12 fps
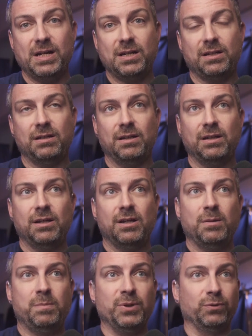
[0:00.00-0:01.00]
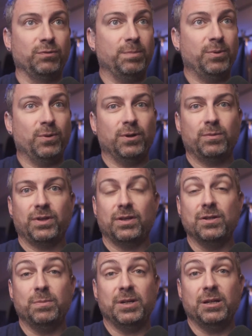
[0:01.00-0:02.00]
me and build rapport
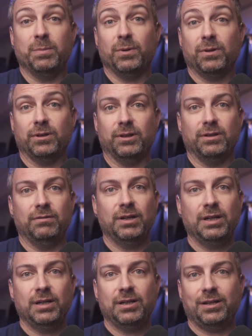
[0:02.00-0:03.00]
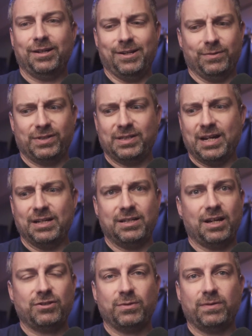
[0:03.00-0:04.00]
with new people, and, you know, stay
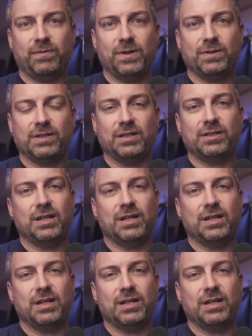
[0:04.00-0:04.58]
in touch with folks.